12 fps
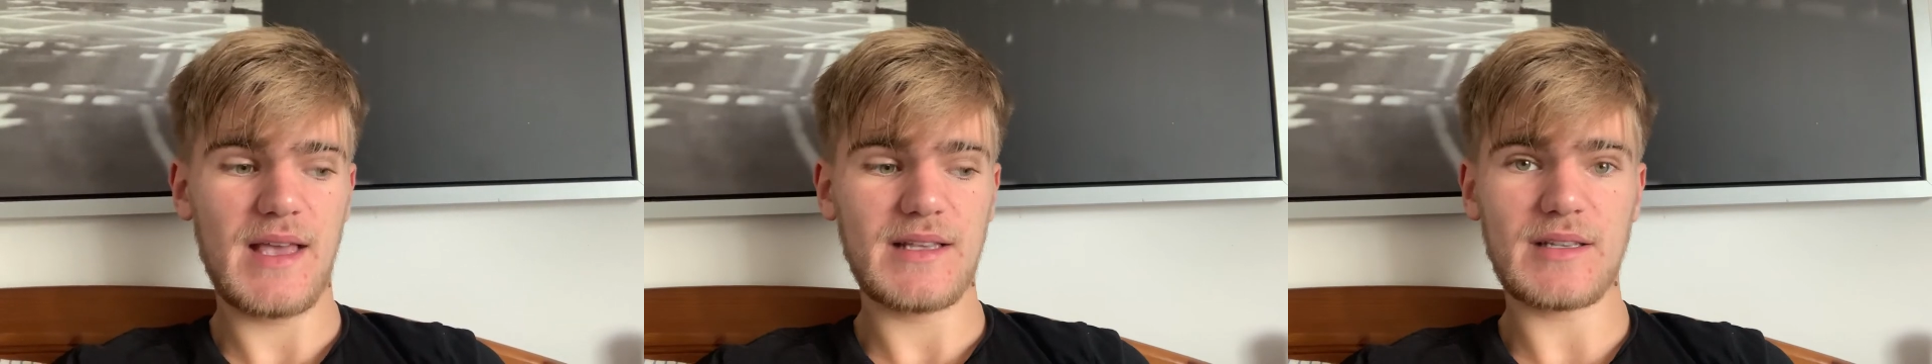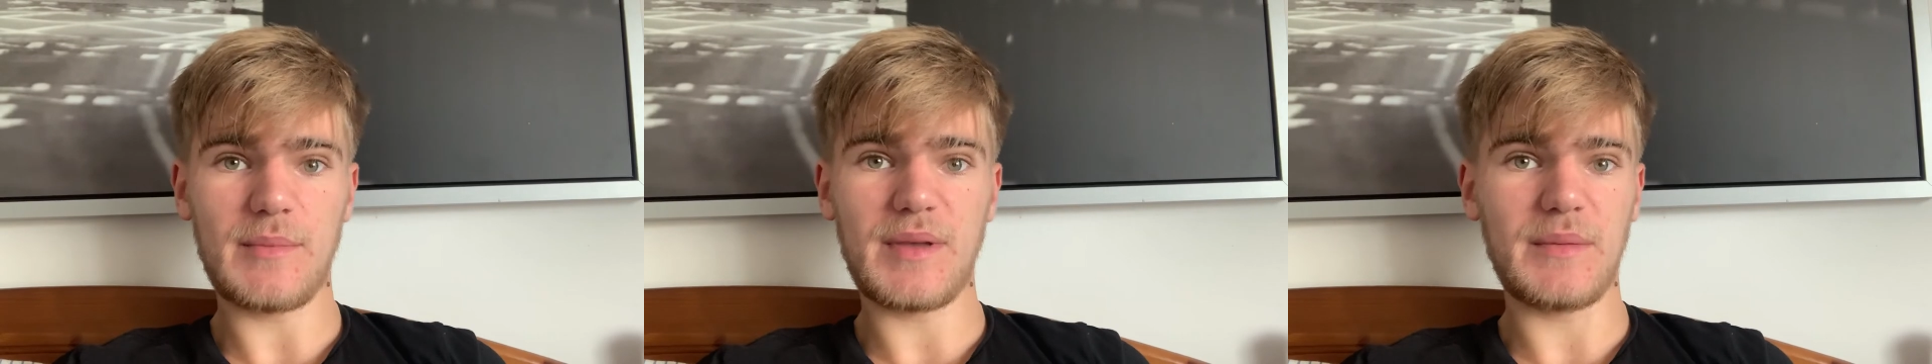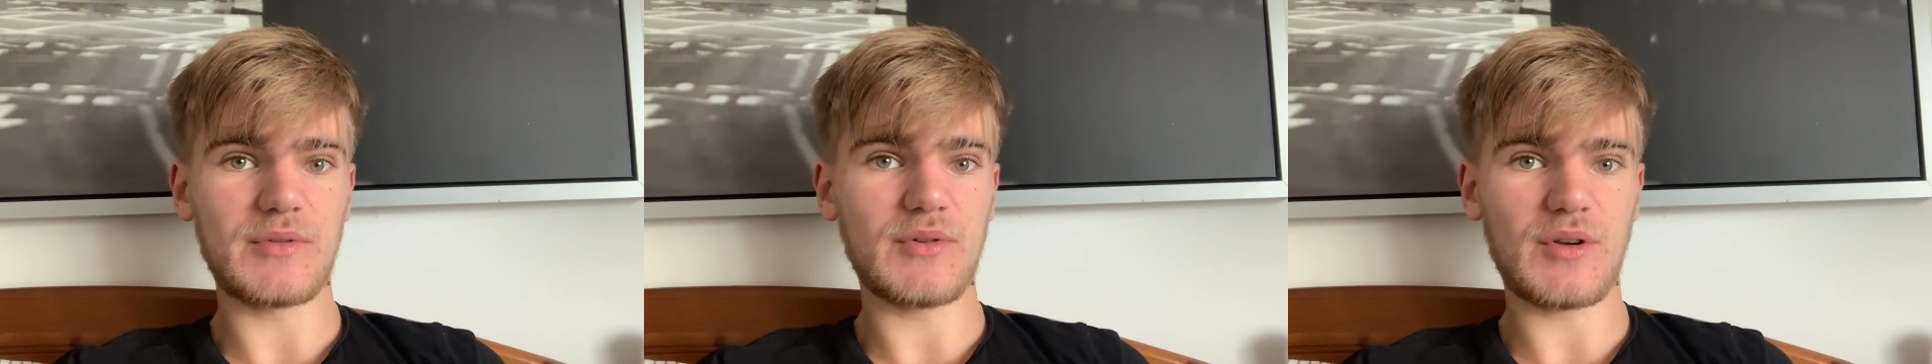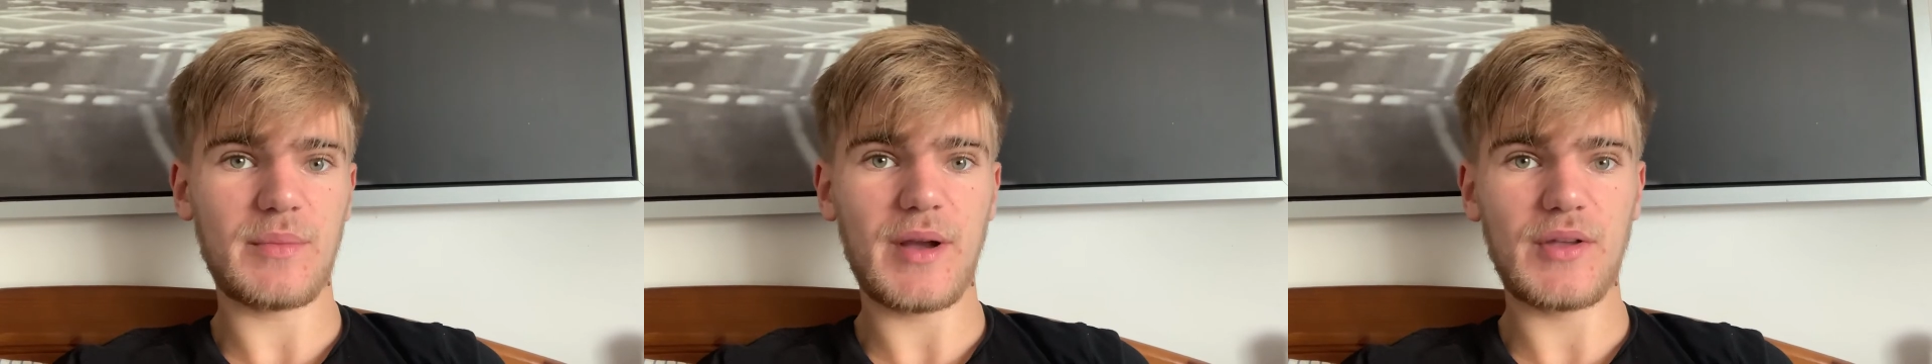Some people
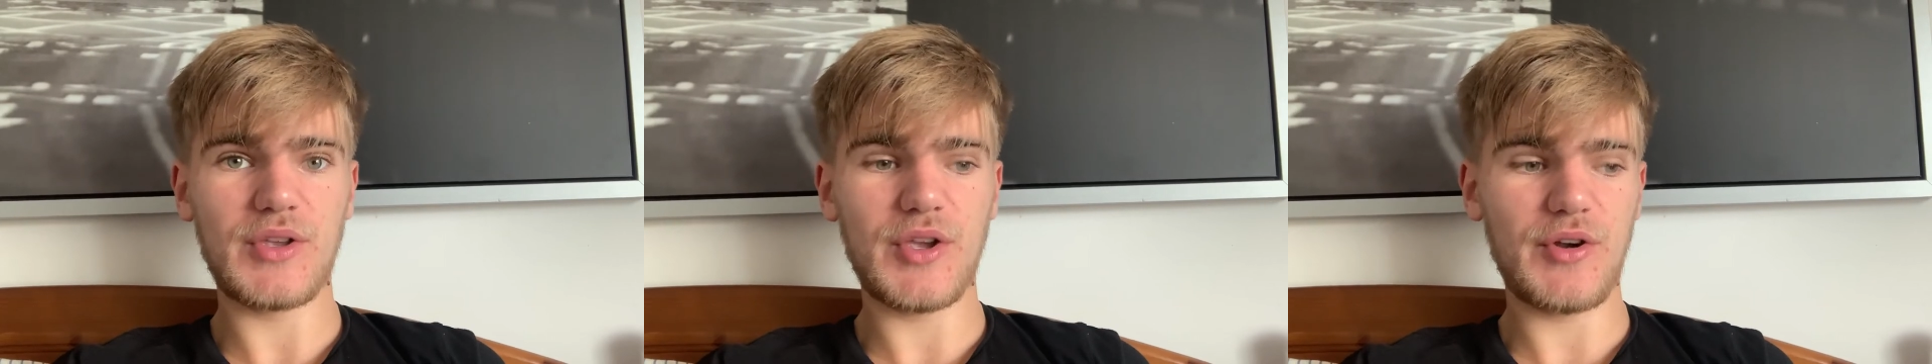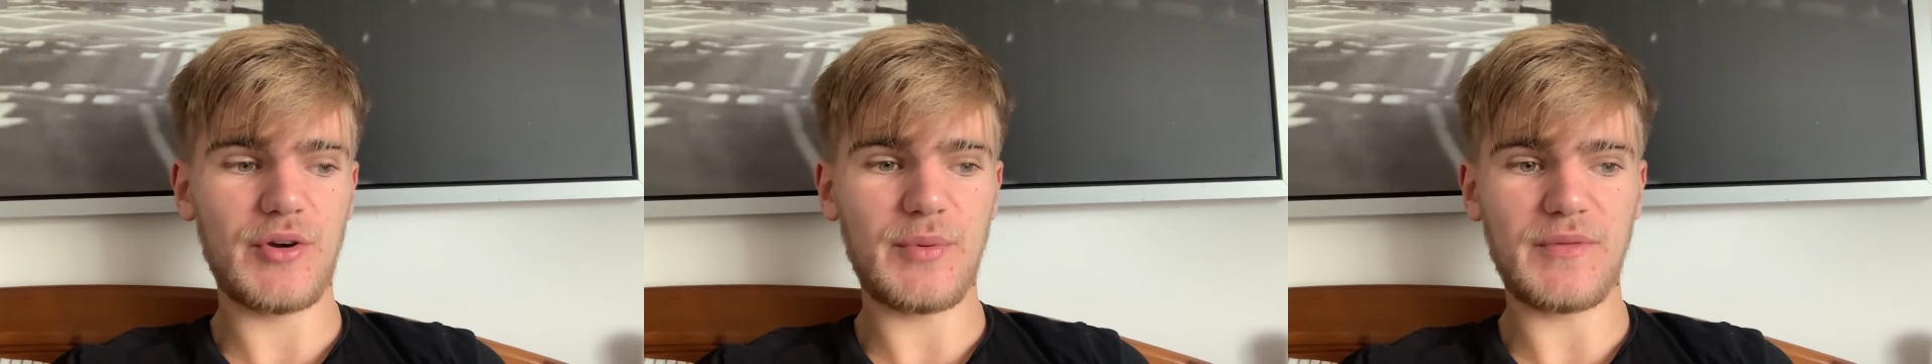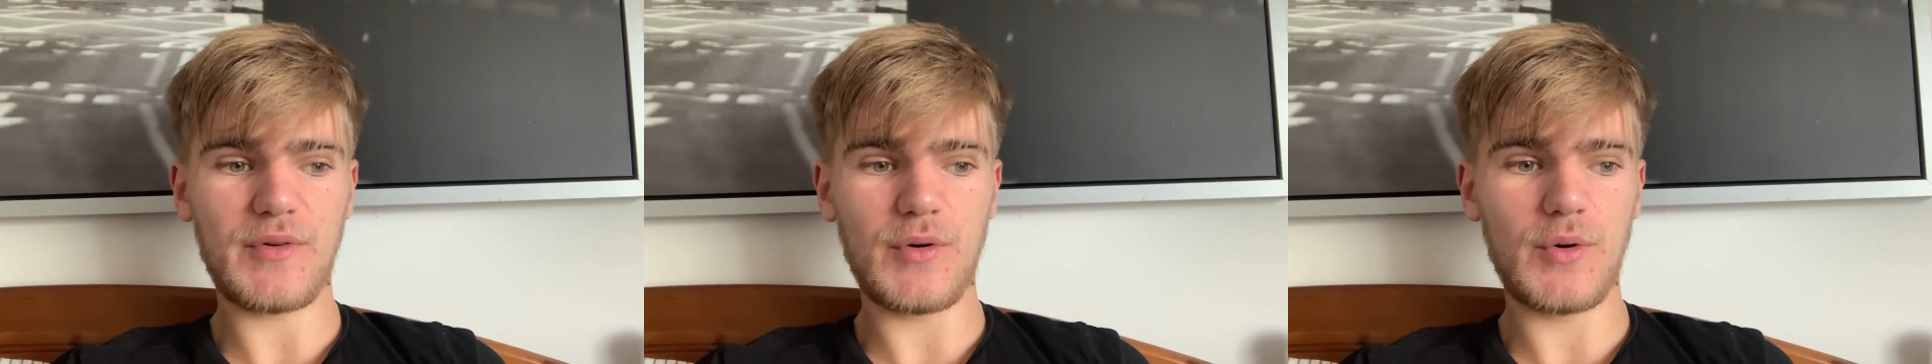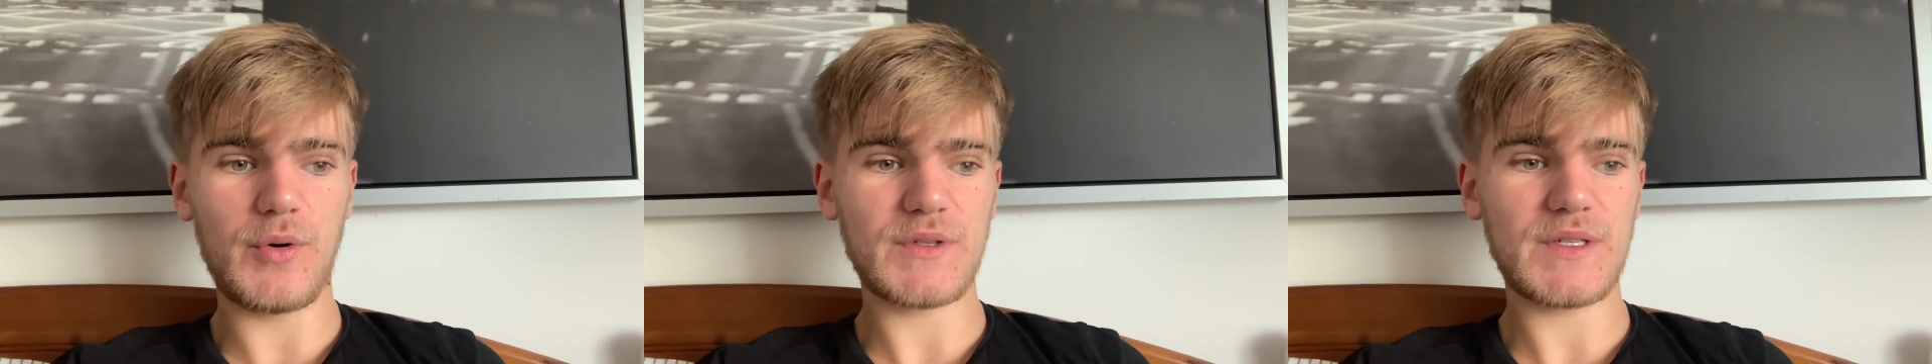talk about Europe, of
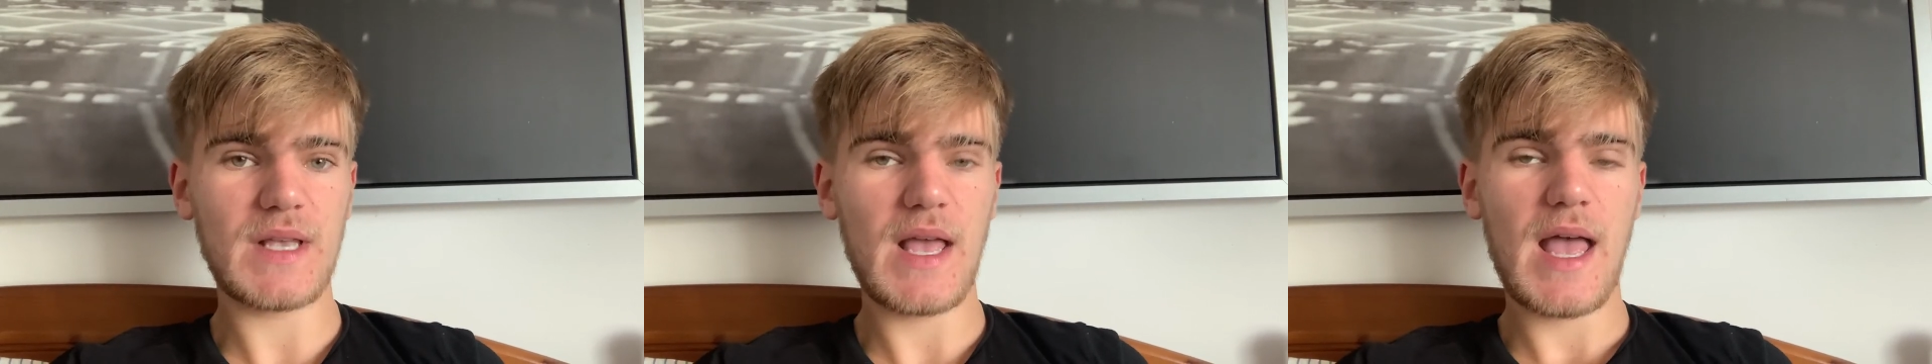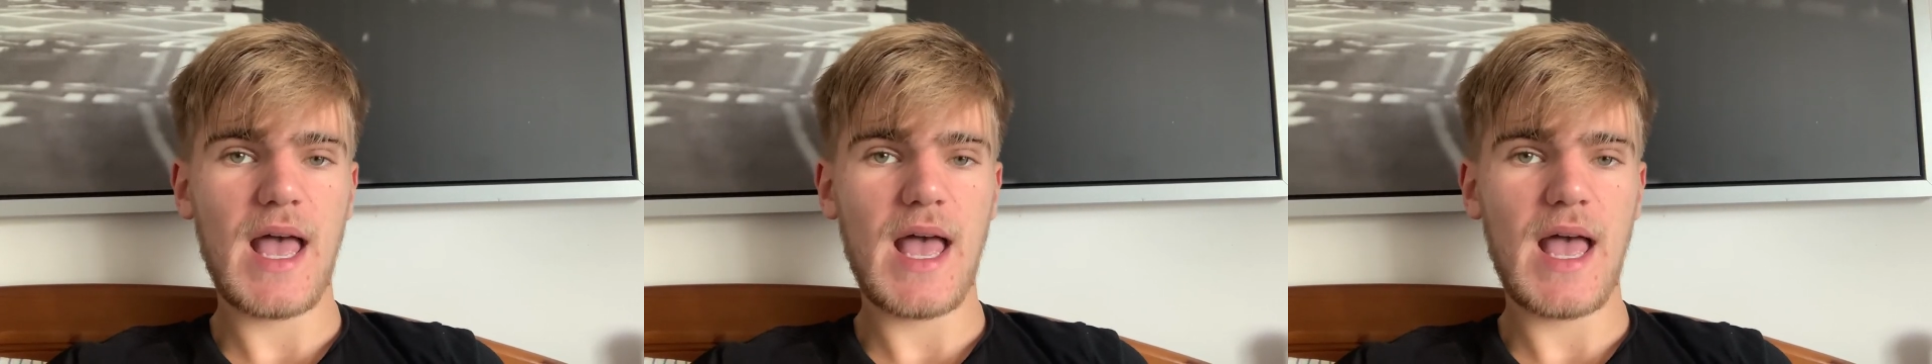course,